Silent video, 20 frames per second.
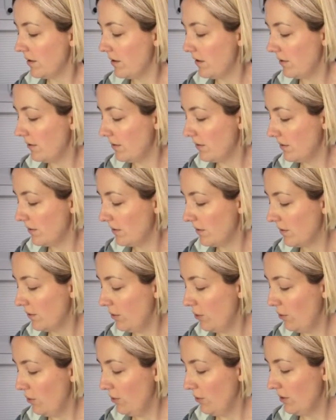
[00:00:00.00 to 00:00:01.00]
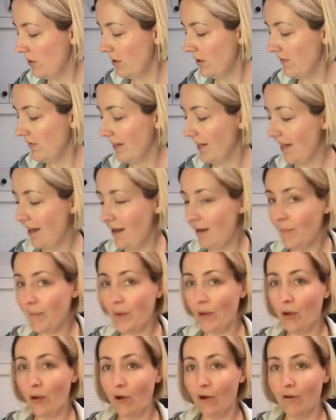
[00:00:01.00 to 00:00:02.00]
your 1/4 cup
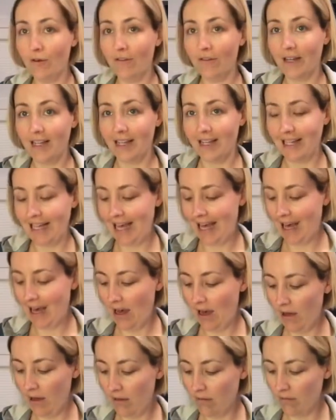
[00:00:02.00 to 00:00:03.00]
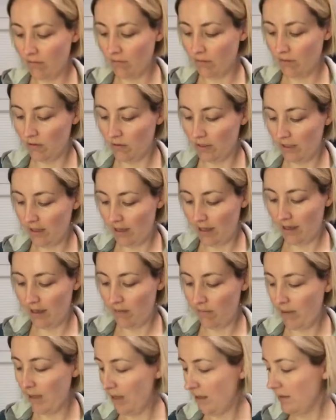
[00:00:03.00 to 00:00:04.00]
of cacao, raw
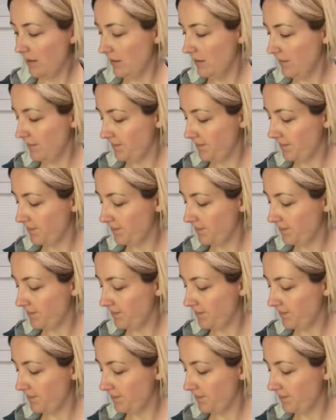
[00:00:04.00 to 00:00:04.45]
cacao powder,